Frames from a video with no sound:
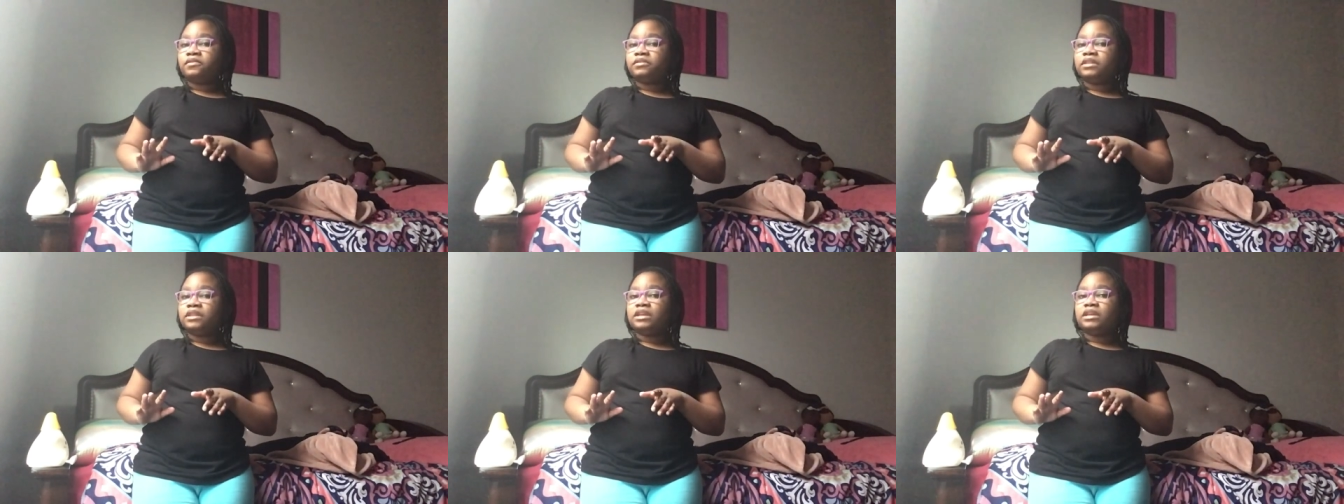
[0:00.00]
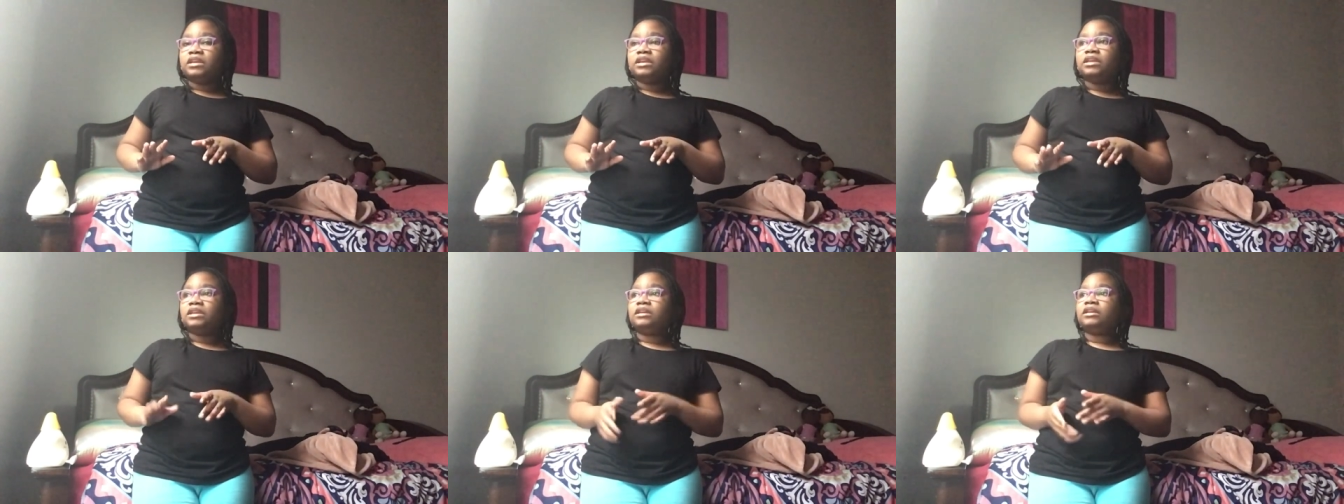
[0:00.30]

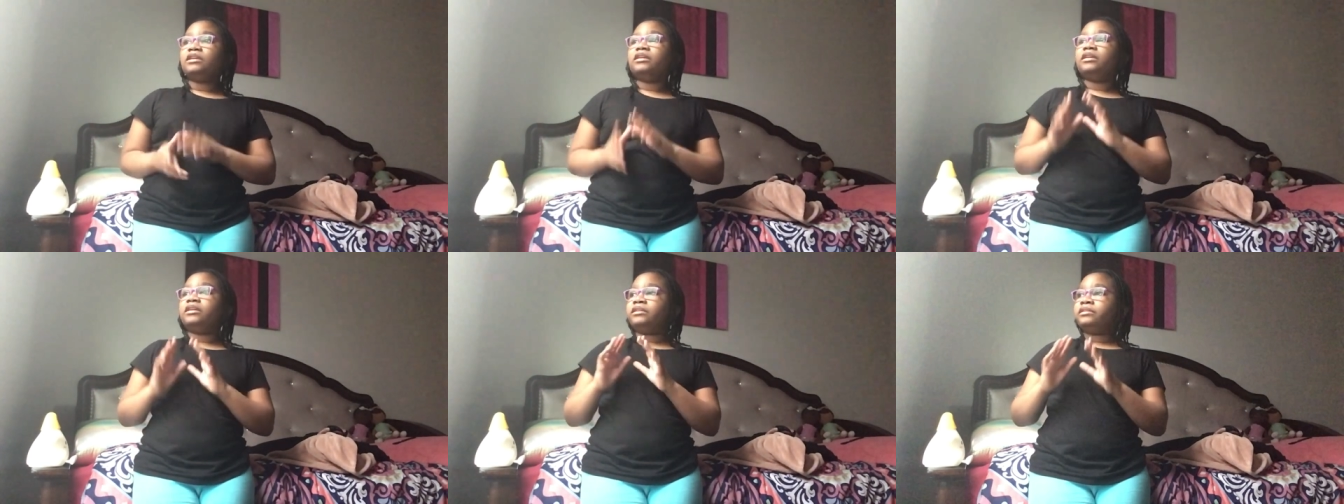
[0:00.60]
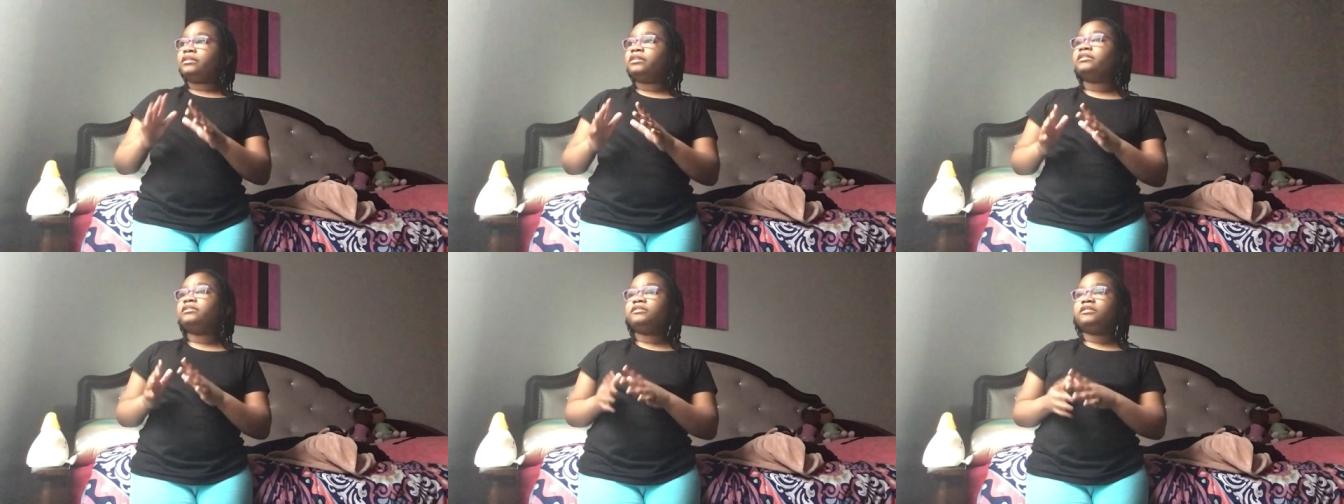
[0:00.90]
the
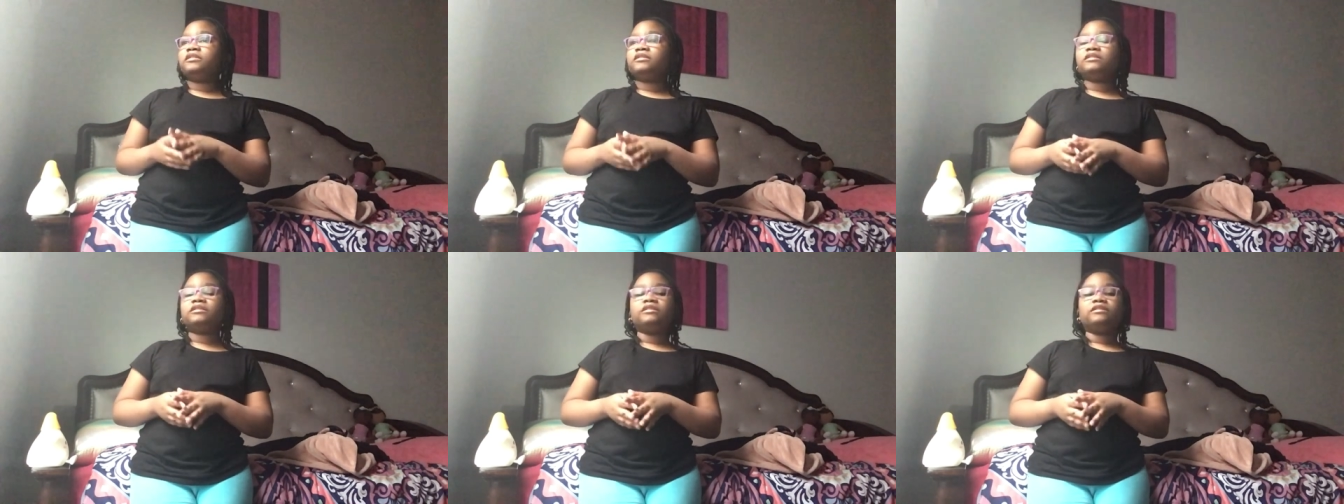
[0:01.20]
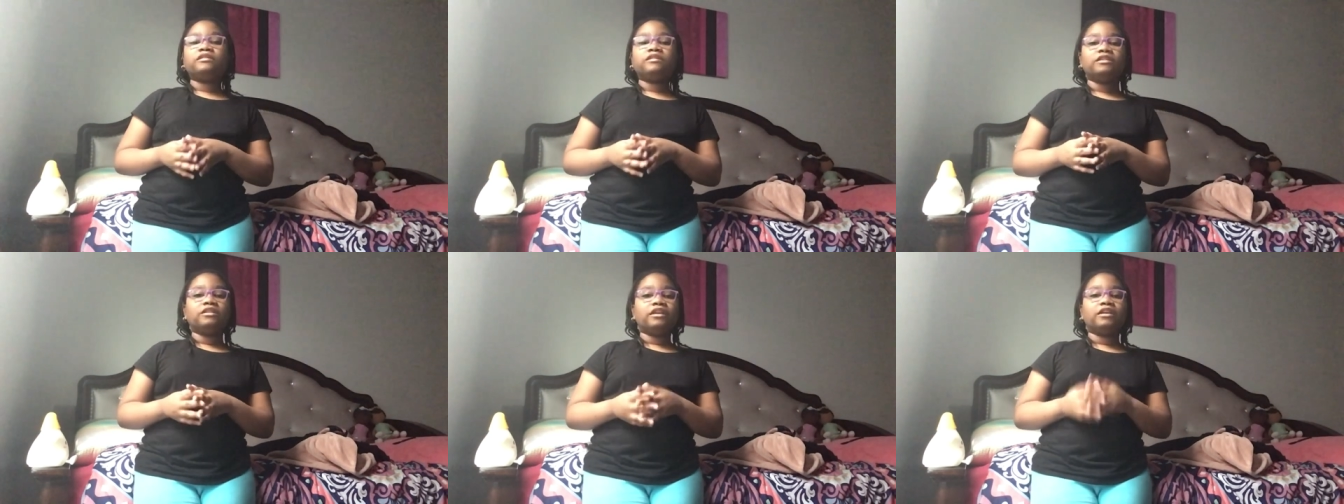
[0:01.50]

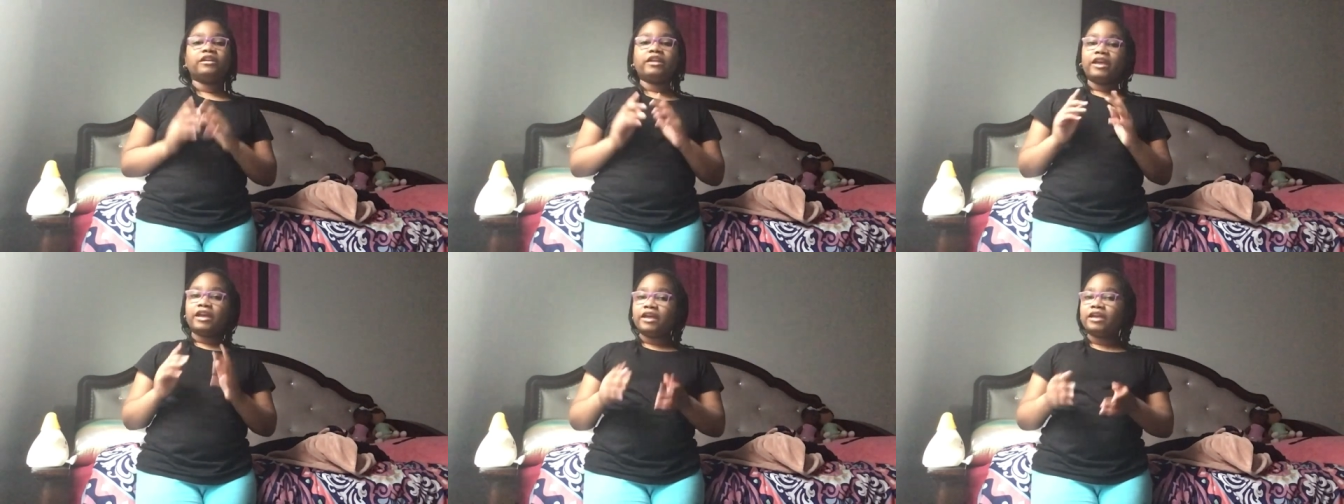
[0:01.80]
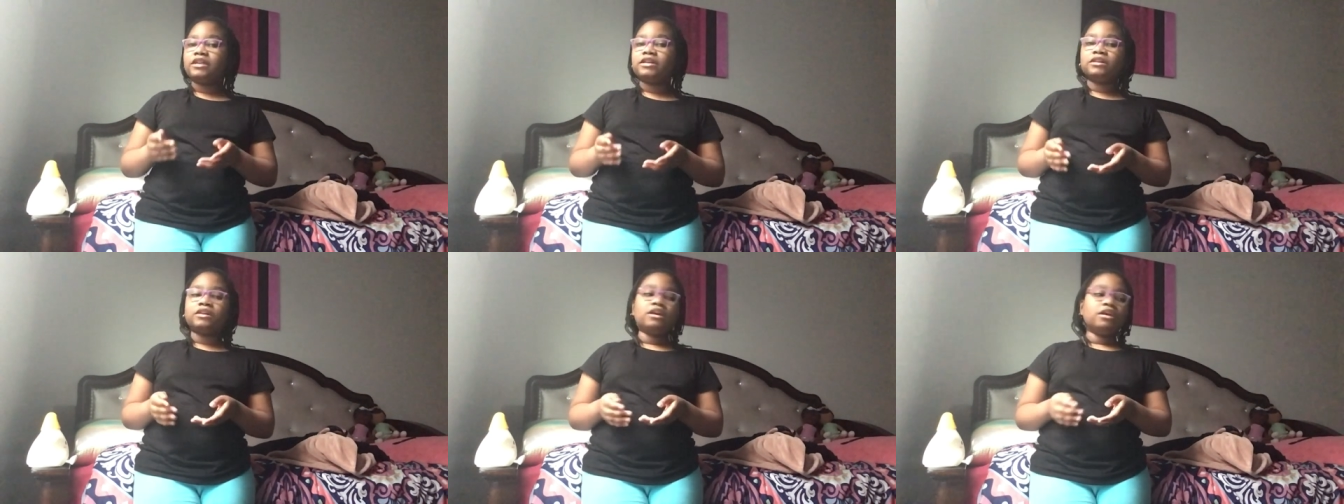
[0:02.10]
inconsistency
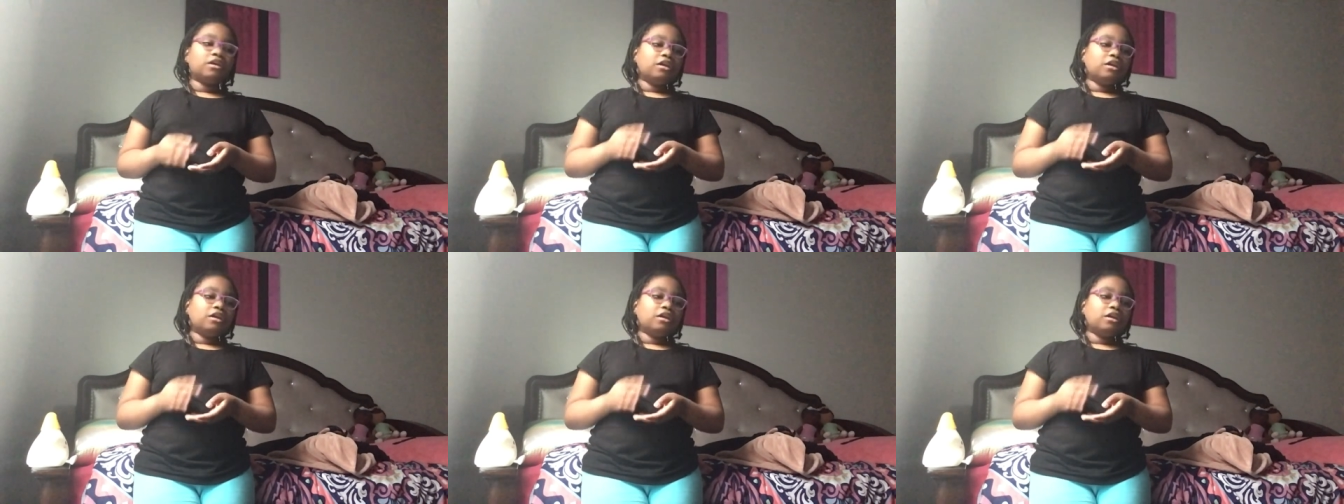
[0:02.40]
again.